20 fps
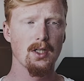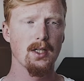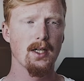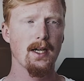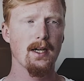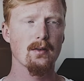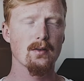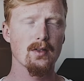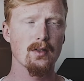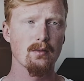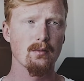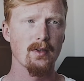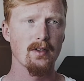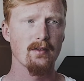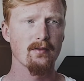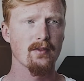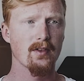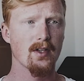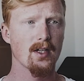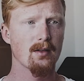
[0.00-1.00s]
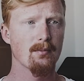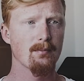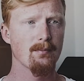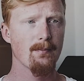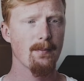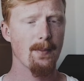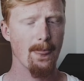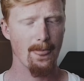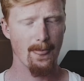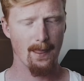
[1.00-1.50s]
out to the wind farm
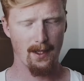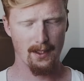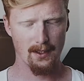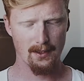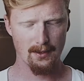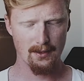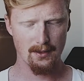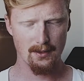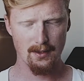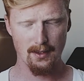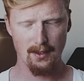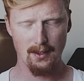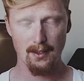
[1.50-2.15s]
and